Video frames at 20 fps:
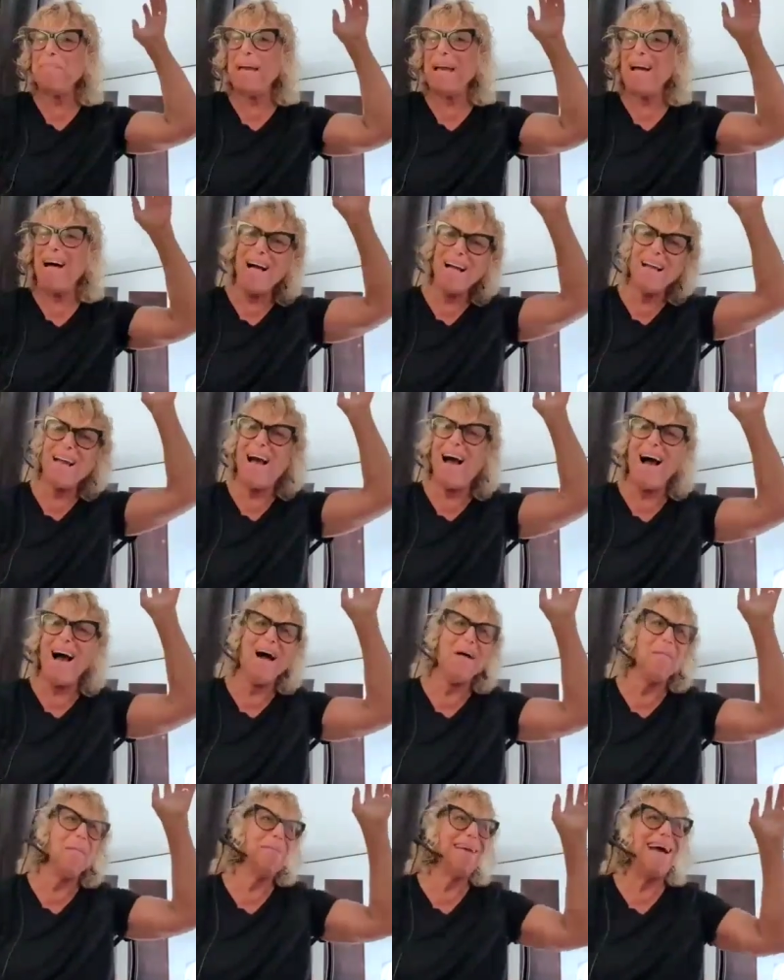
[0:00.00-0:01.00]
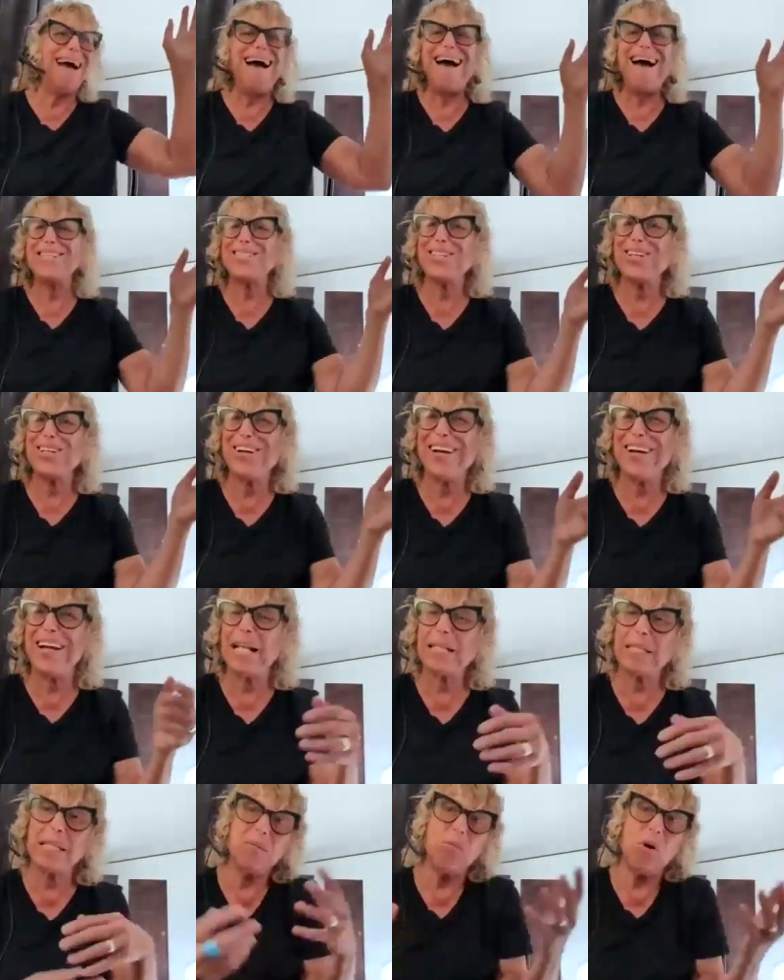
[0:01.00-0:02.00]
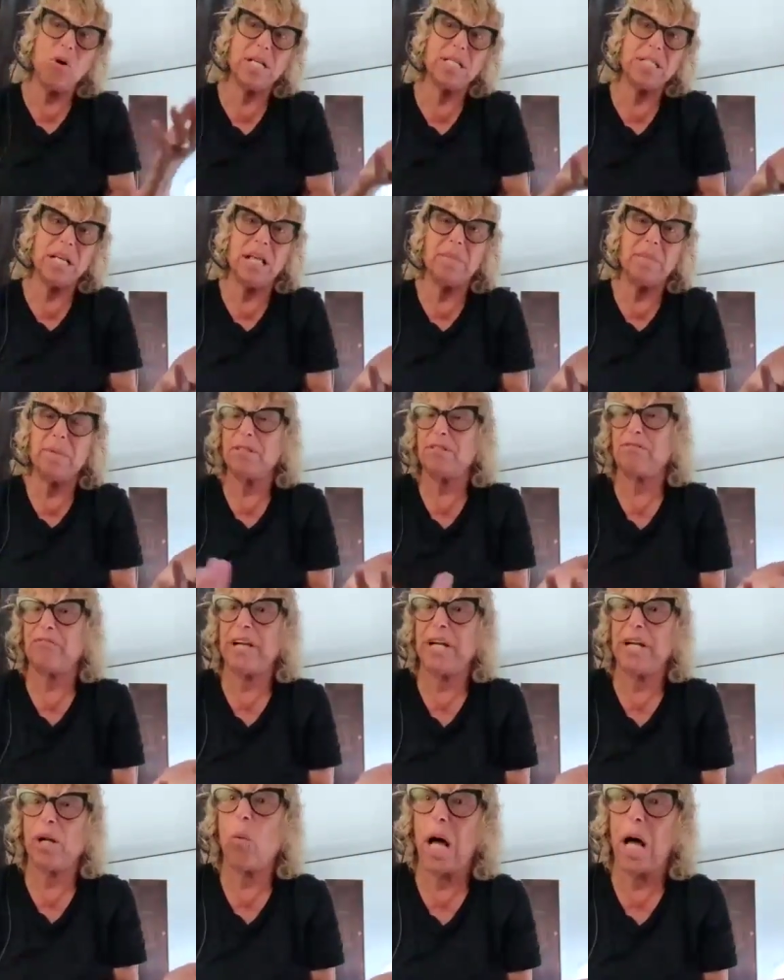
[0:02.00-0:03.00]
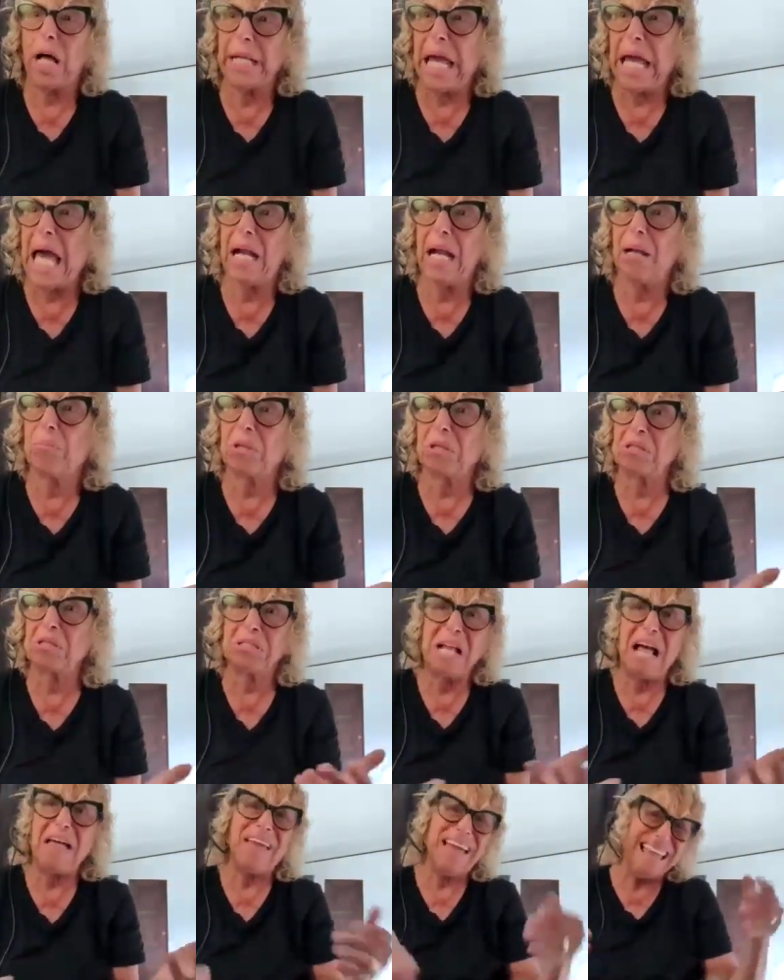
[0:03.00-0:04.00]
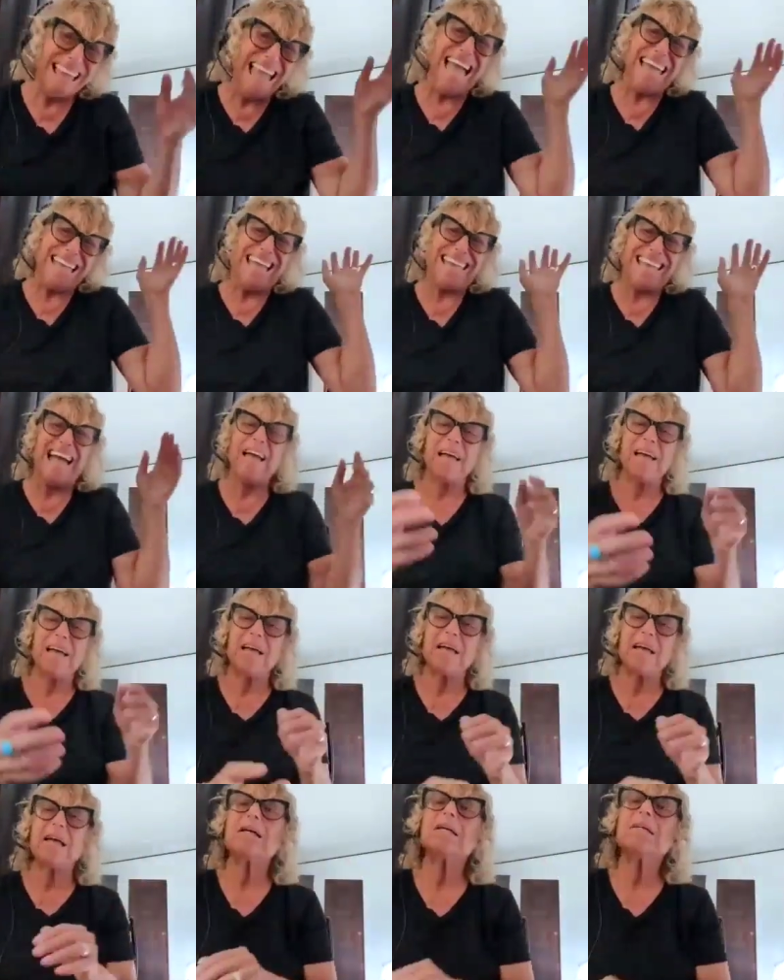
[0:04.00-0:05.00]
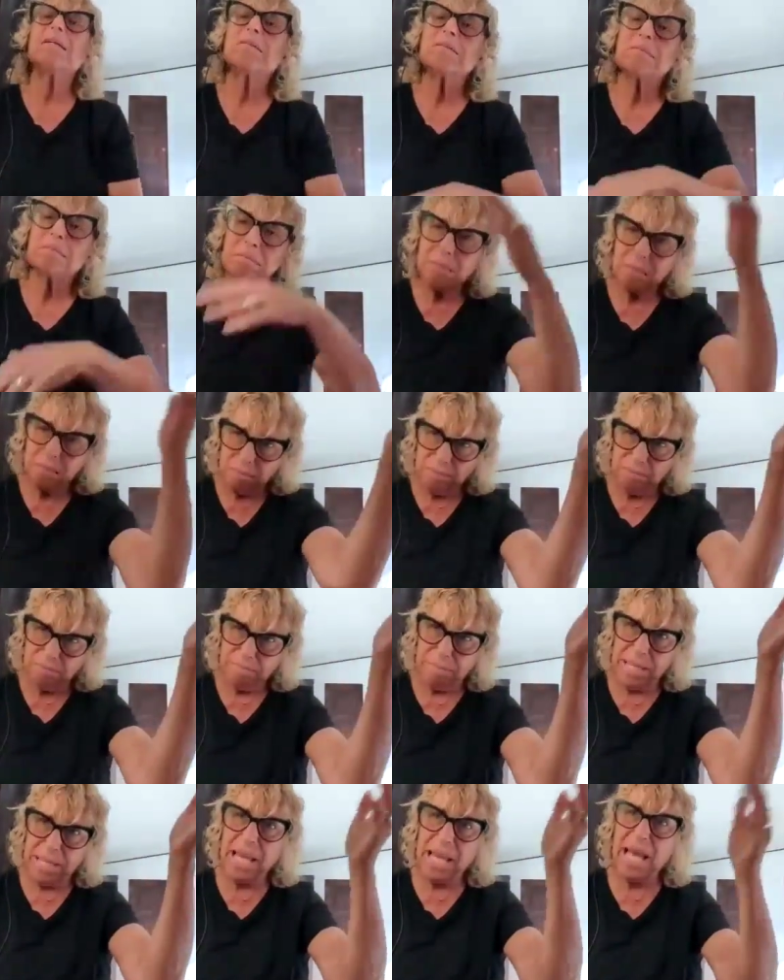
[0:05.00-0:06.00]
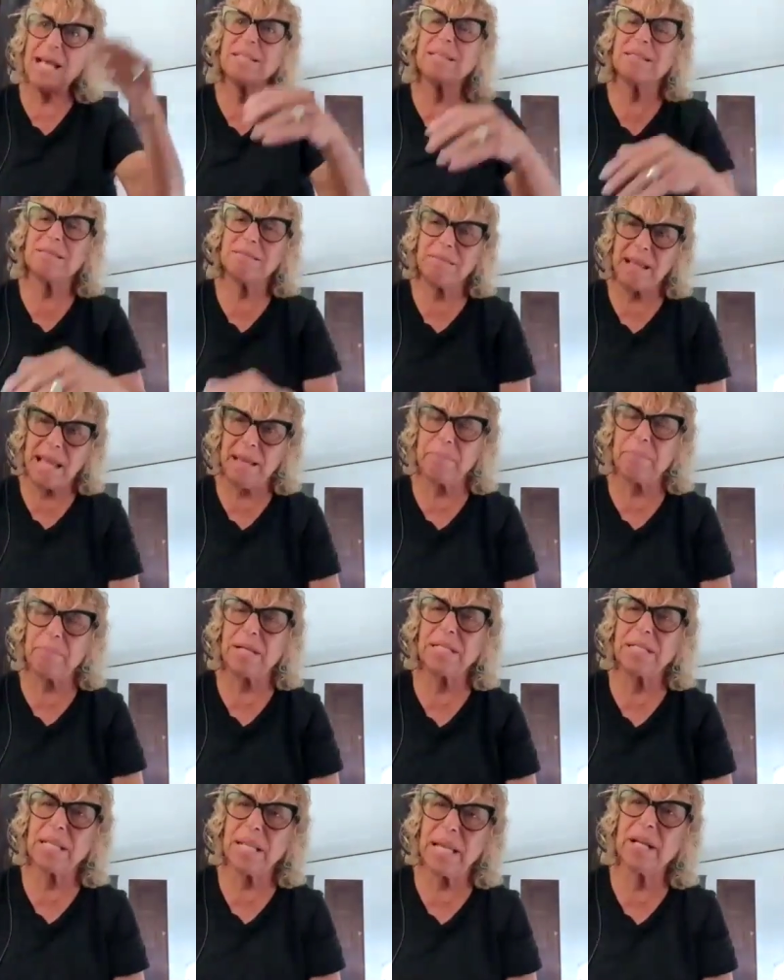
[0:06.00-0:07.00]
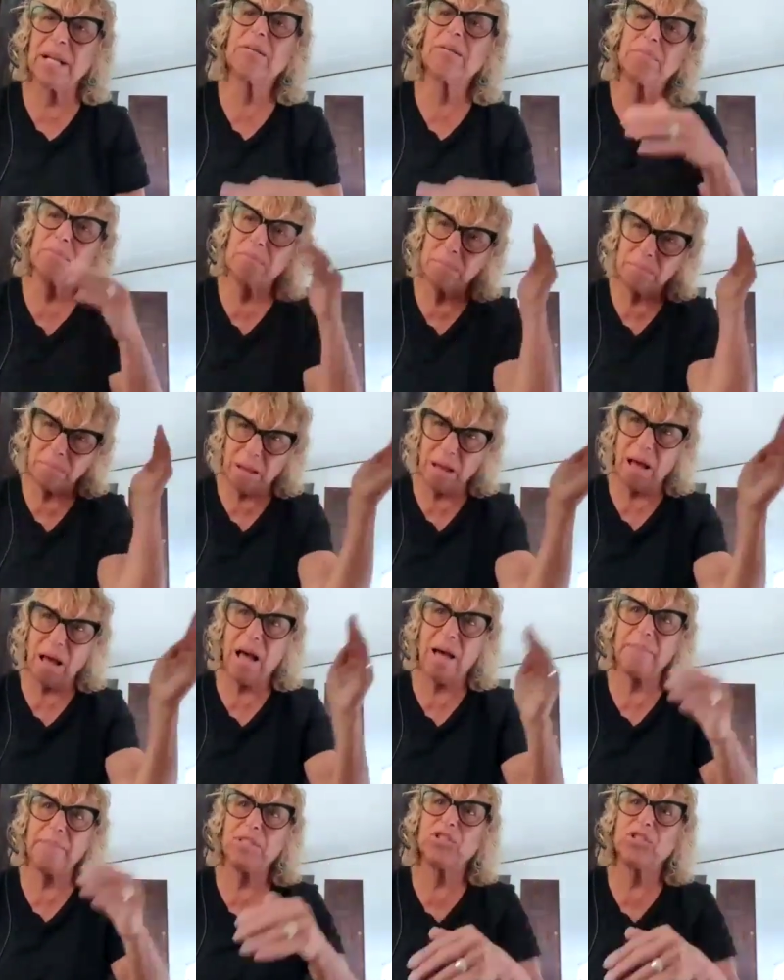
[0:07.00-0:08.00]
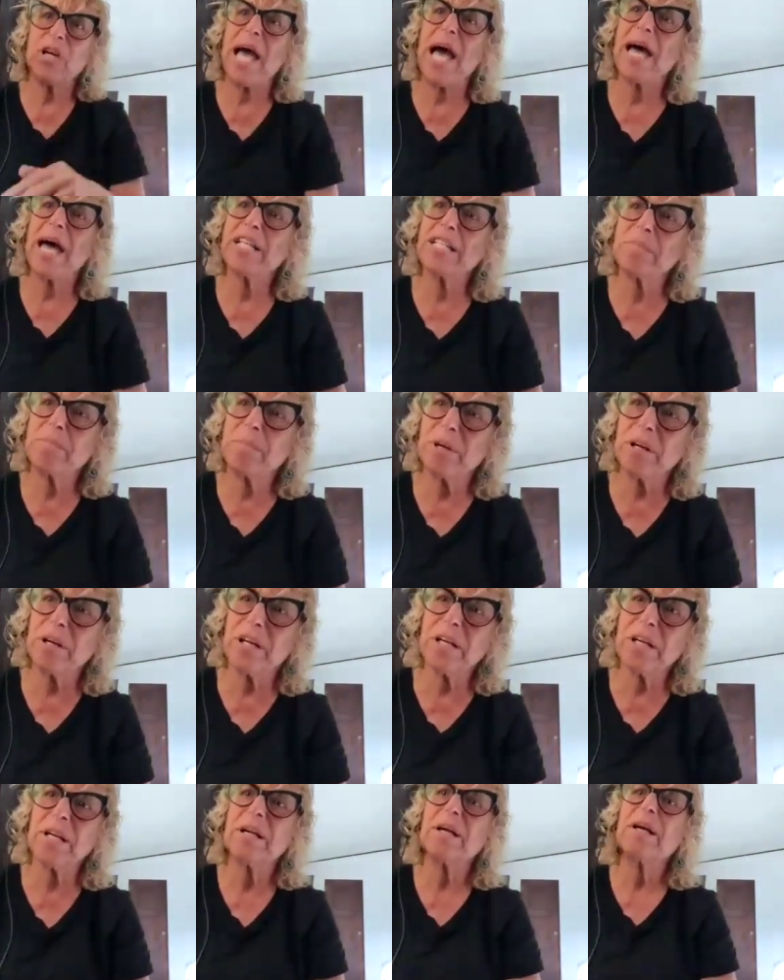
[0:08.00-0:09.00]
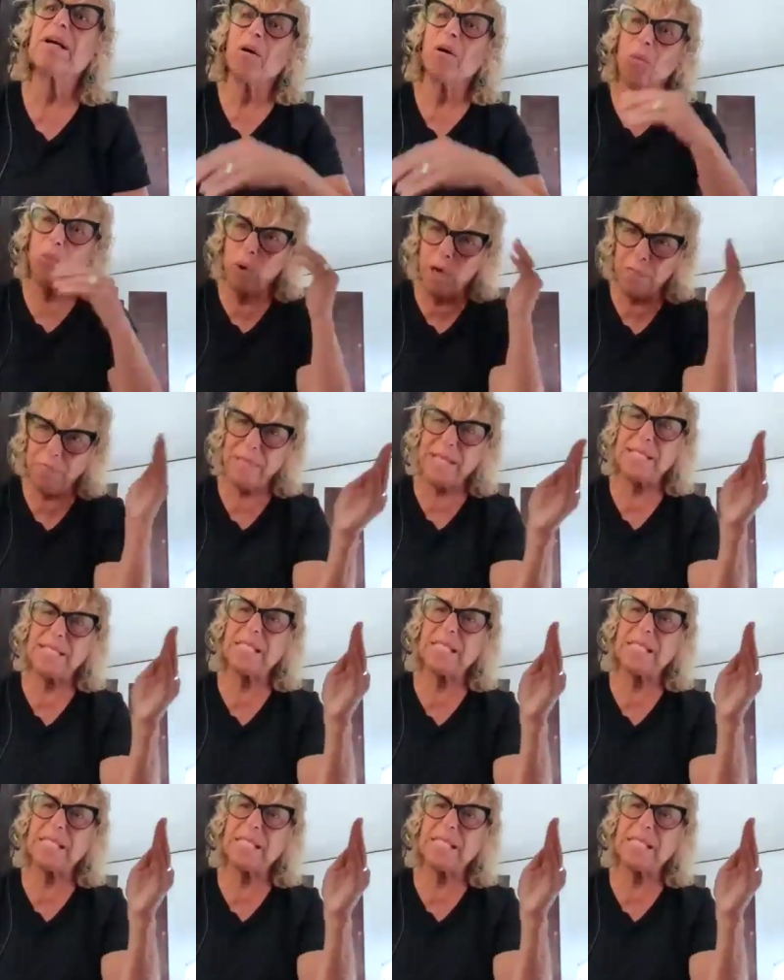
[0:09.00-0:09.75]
me, I'll come. Yeah, sure. And I didn't want to tell them I was afraid of wild animals, stuff. Yeah. Yes, 8 months later, I'm in Johannesburg with these